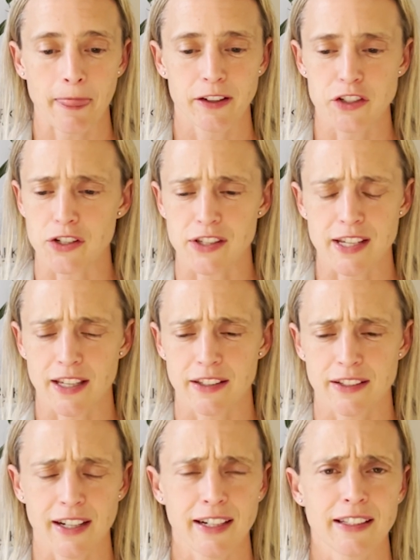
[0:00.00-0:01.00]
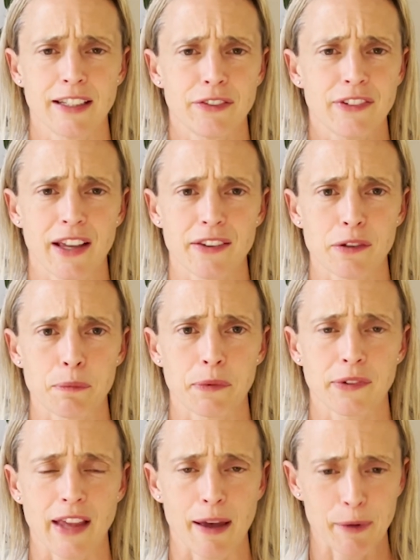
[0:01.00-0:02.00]
Just the other day, I left out some
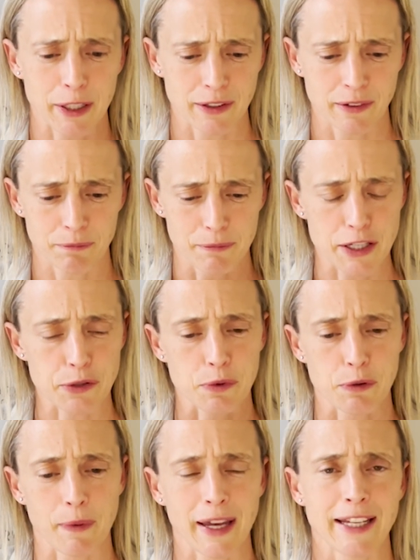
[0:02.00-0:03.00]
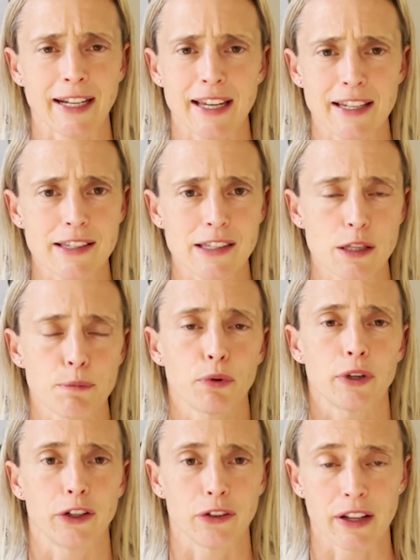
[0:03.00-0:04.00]
salmon mixed with mayonnaise. The
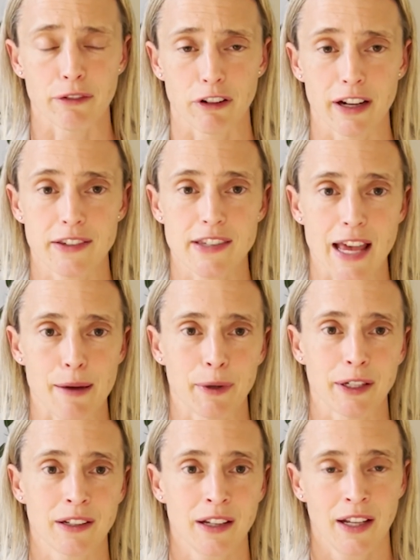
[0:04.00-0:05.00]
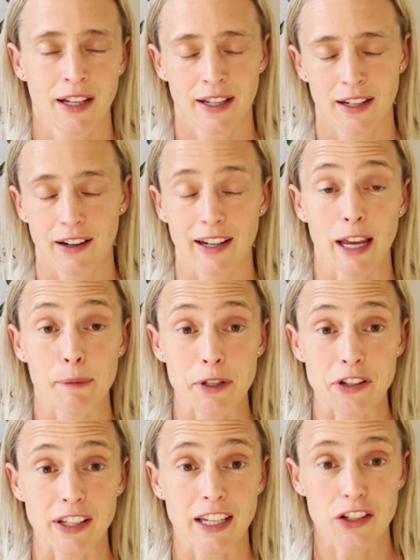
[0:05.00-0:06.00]
boy who never ate salmon, I came
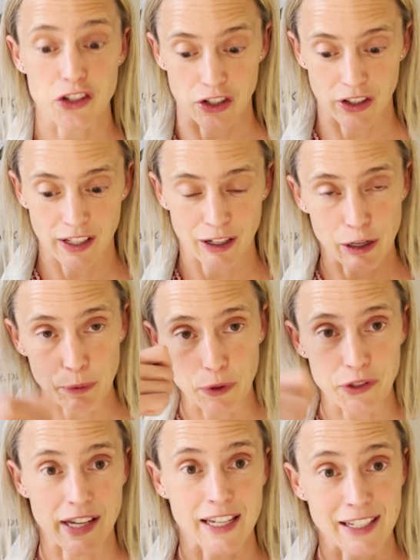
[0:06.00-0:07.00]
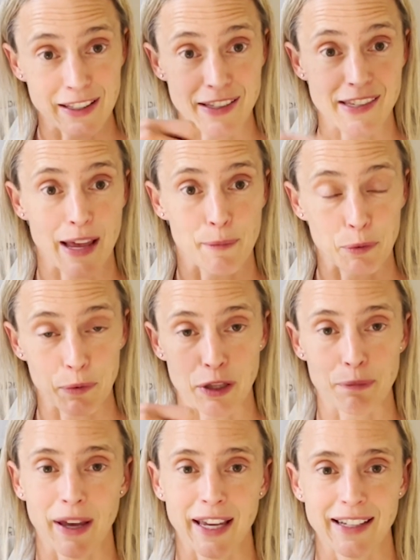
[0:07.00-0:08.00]
into the kitchen and there he was eating the salmon with the
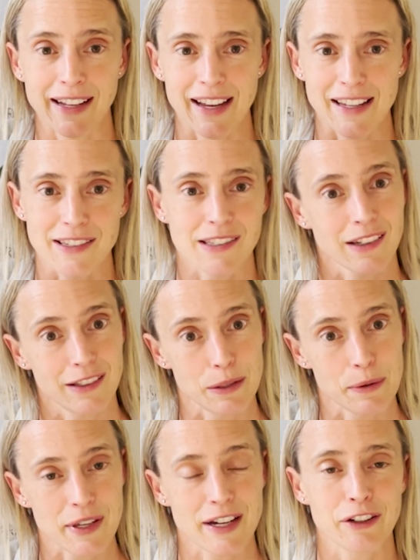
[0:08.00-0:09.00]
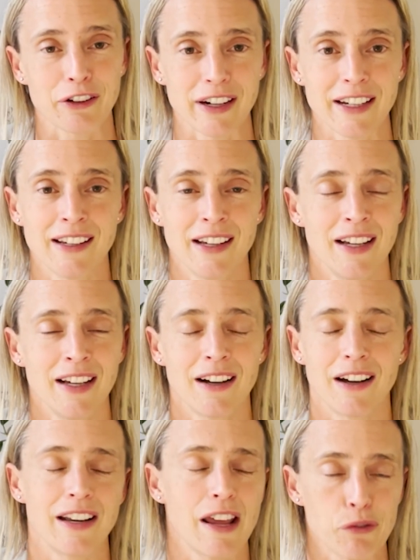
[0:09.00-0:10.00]
mayonnaise because he was hungry.
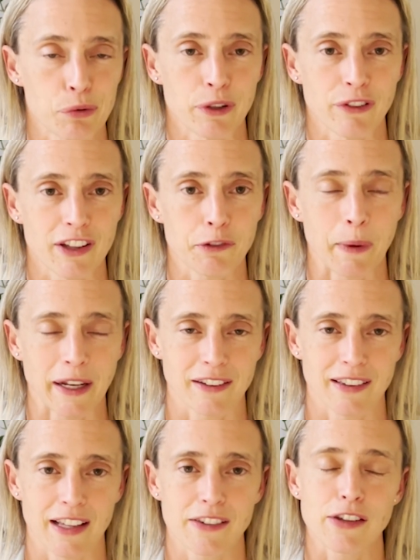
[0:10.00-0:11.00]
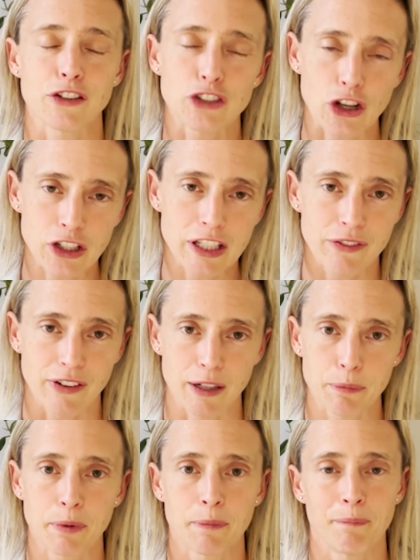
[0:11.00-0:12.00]
I never would have expected that. So don't give
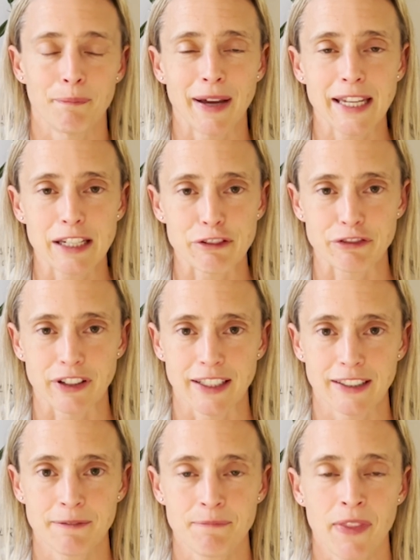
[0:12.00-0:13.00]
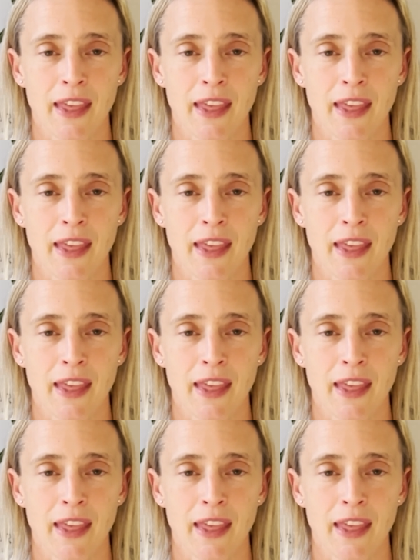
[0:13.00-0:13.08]
up, make it fun.